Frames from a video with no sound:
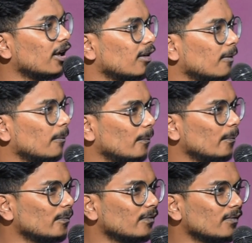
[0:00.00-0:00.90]
that?
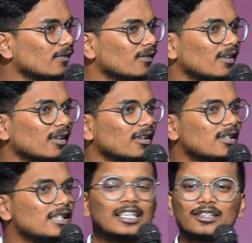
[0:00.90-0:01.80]

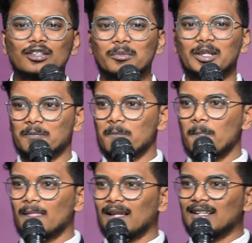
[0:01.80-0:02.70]
See, listen to
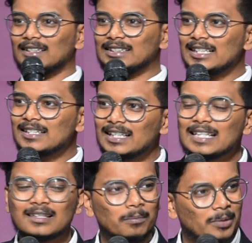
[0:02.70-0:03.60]
me. This
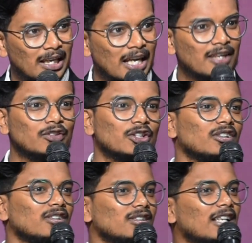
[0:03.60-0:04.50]
is a
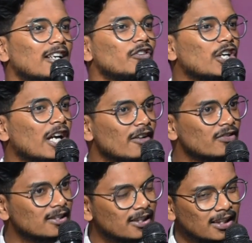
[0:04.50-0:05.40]
behavior that we have
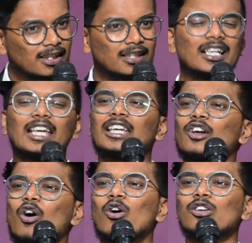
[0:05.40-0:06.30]
seen
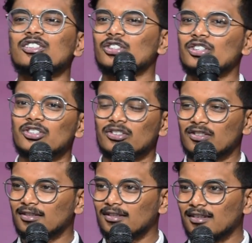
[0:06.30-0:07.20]
in all
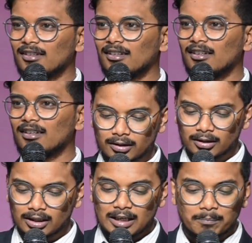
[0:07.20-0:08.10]
churches.
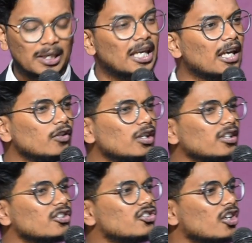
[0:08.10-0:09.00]
Behavior
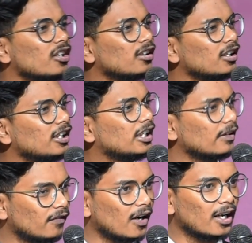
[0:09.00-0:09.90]
is generally
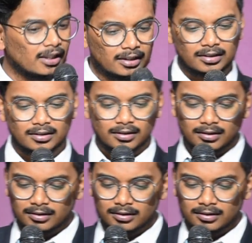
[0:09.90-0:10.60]
defined